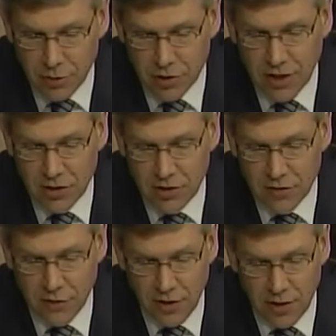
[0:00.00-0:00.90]
projections
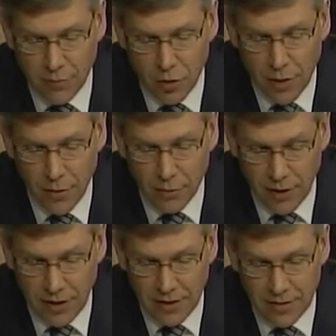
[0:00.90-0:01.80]
for the unemployment
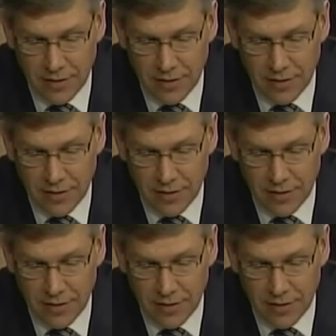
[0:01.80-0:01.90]
rate